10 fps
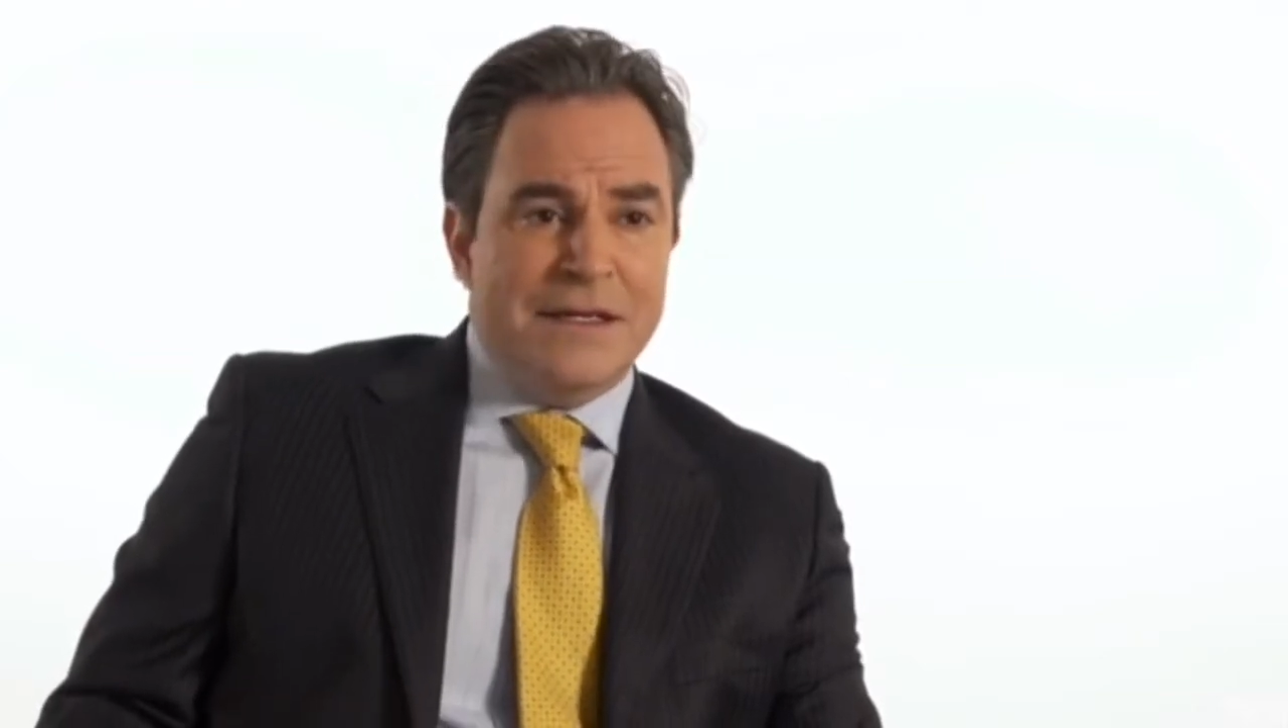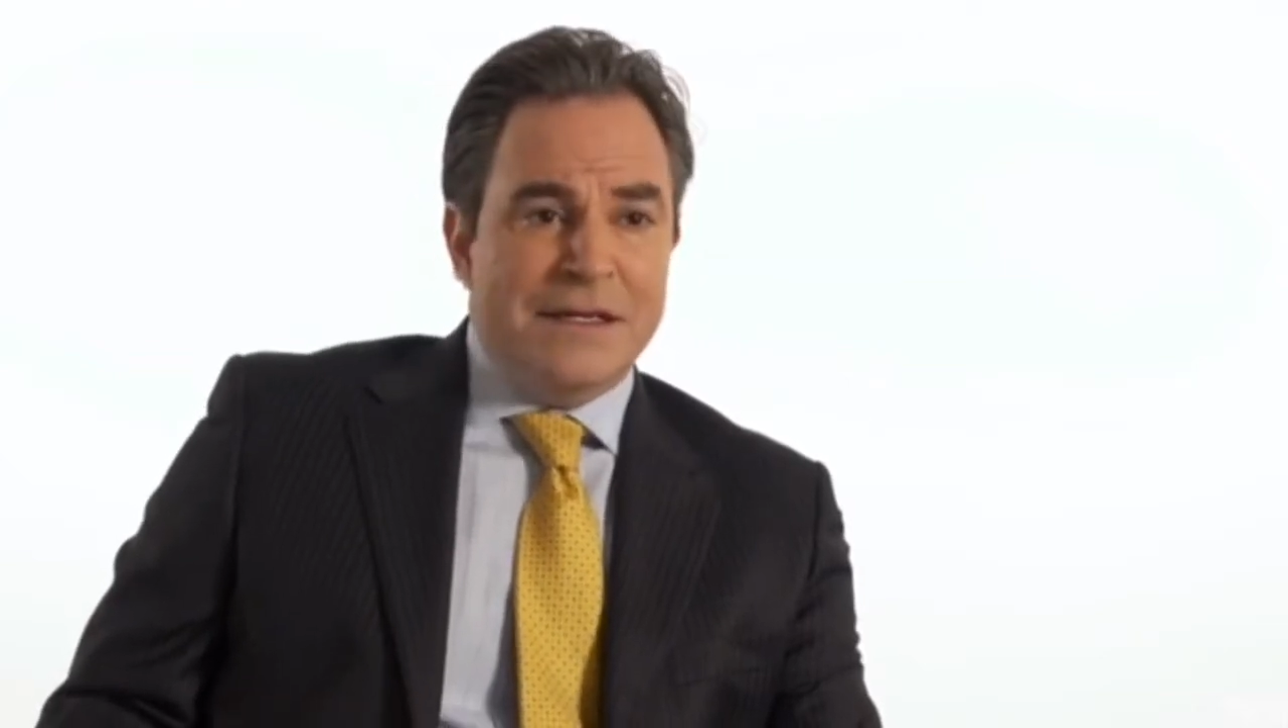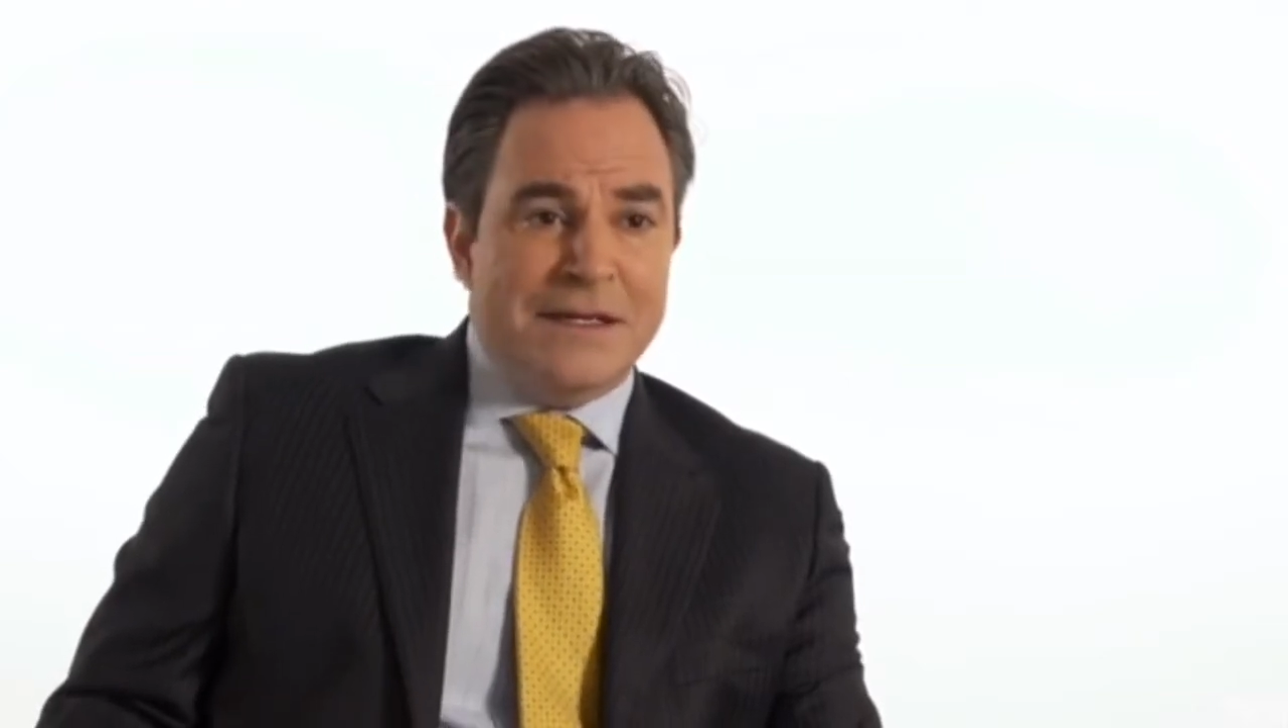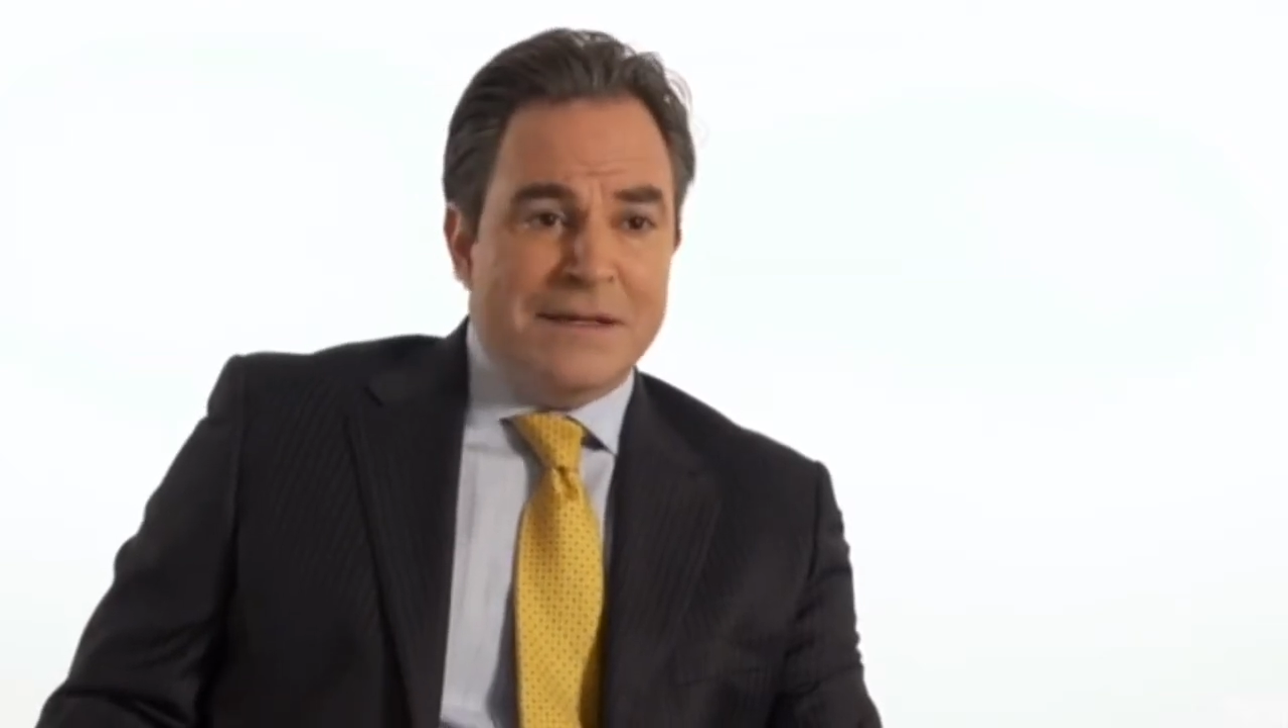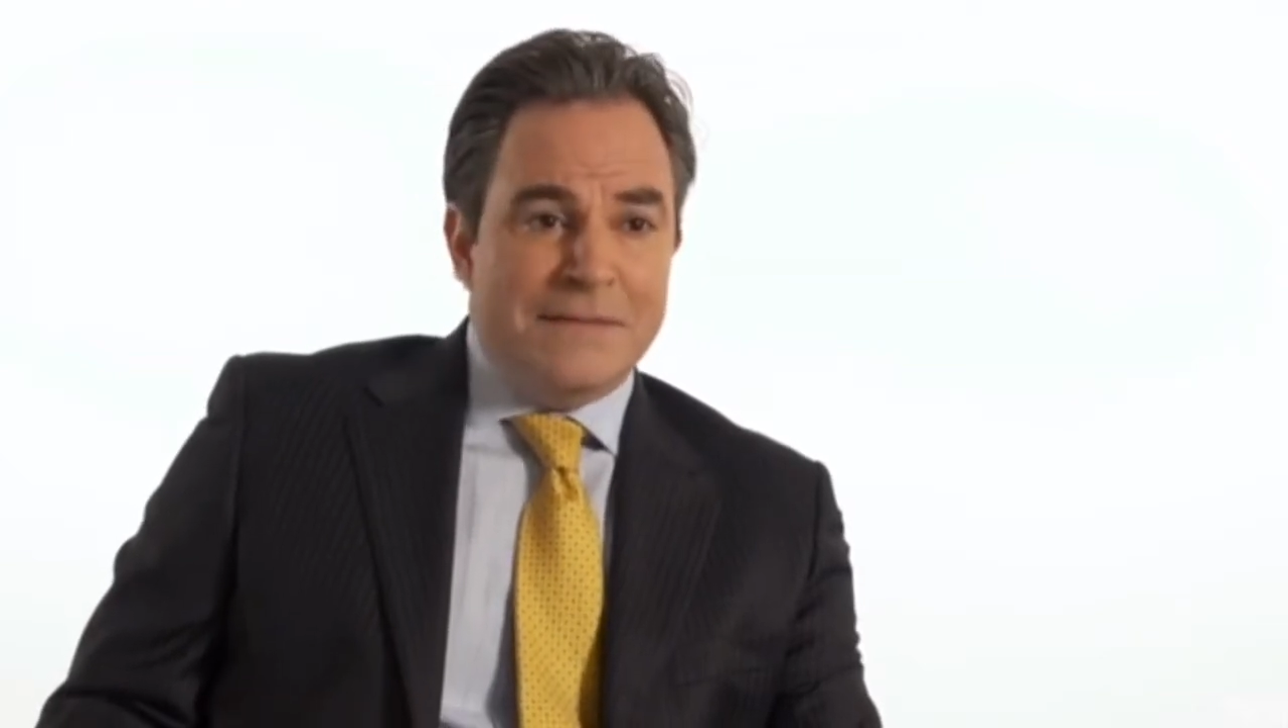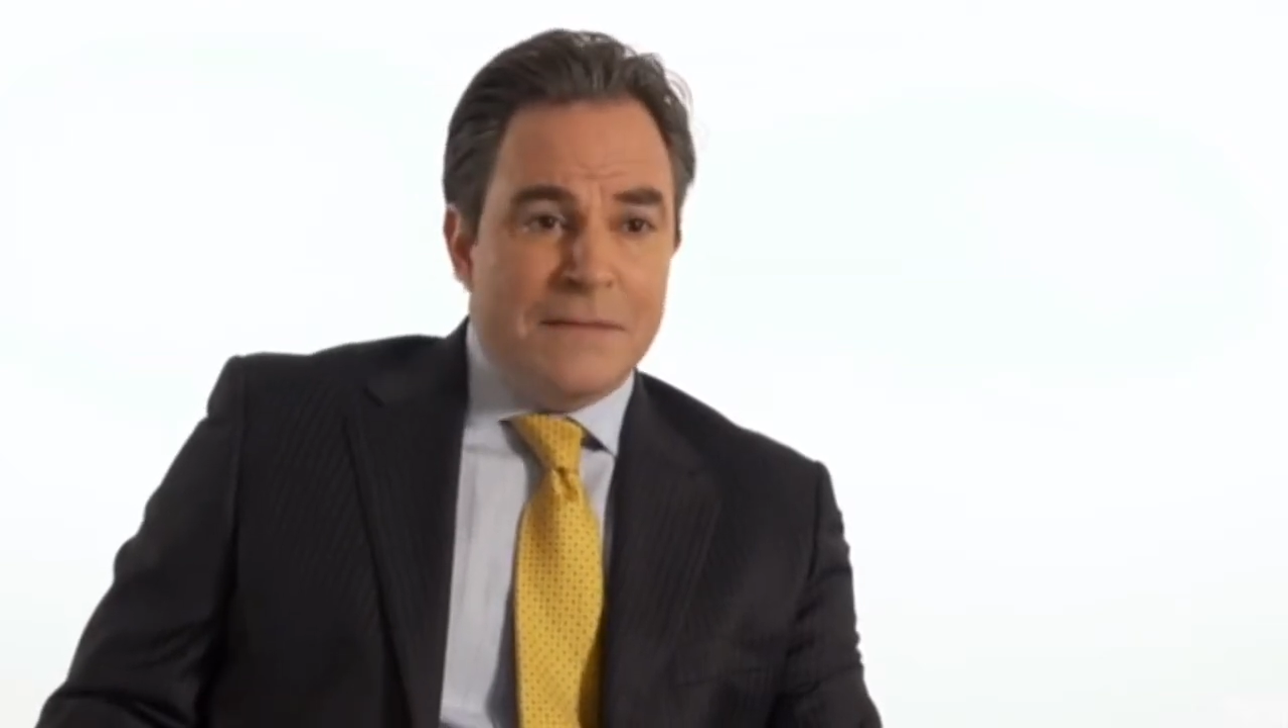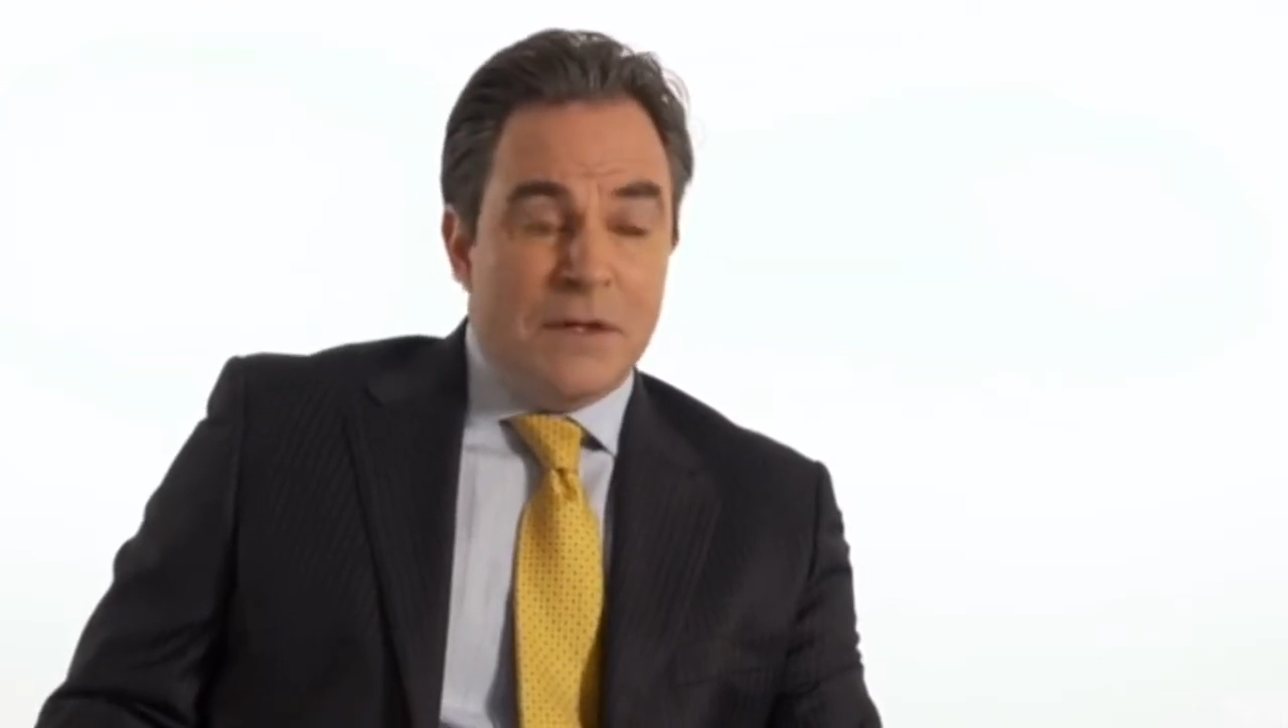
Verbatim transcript: uh,